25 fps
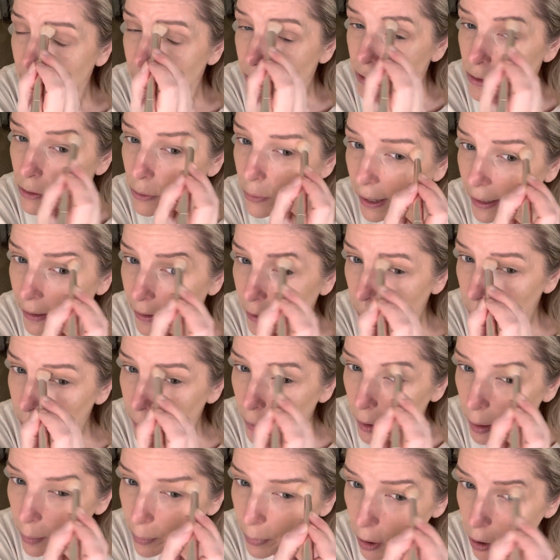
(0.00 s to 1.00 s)
so I come
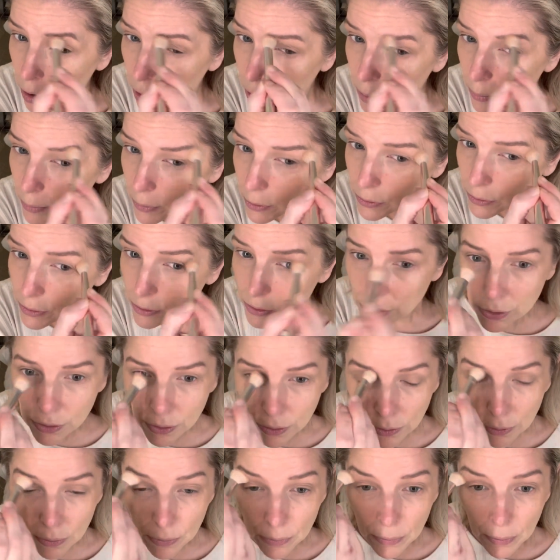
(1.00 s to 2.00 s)
up almost
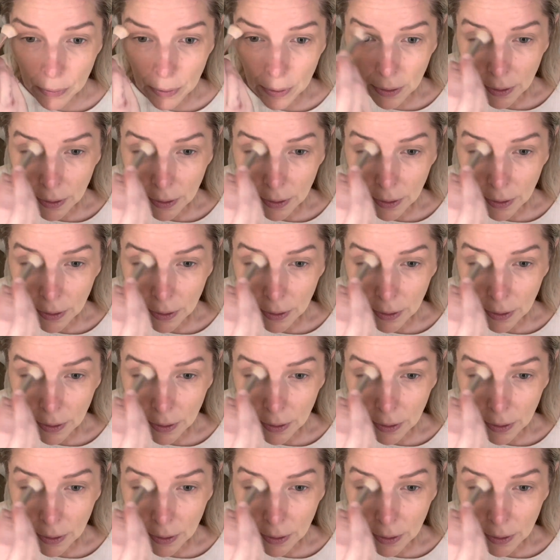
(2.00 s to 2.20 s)
to